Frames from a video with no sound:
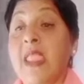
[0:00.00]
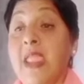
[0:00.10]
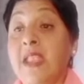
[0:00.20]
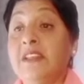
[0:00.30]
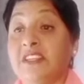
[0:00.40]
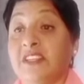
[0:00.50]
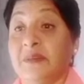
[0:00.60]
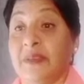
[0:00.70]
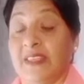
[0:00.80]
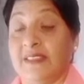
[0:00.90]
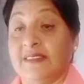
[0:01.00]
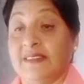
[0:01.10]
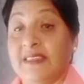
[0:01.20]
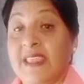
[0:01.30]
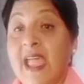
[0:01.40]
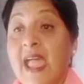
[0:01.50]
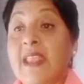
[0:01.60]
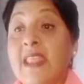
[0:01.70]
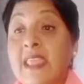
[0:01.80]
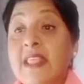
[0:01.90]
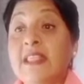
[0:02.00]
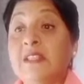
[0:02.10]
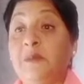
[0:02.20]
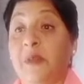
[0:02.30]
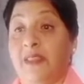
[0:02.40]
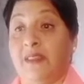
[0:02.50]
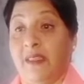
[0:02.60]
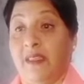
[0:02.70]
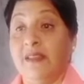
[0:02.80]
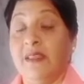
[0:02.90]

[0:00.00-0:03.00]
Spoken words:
in turbulence, and in this period,